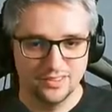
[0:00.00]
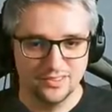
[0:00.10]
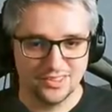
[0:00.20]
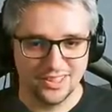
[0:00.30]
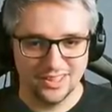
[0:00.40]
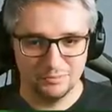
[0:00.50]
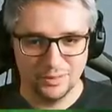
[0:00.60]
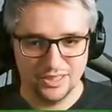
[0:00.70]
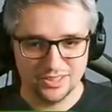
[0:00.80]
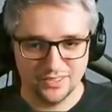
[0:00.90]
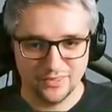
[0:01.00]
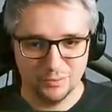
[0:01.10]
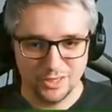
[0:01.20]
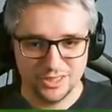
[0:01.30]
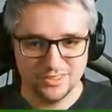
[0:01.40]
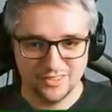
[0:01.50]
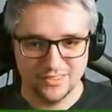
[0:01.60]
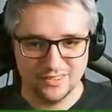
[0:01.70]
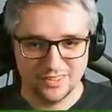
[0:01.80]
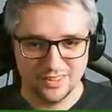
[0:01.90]
Okay, patience. Patience
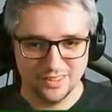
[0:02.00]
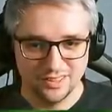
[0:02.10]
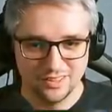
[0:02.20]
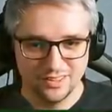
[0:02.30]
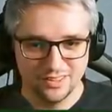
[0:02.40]
is the key.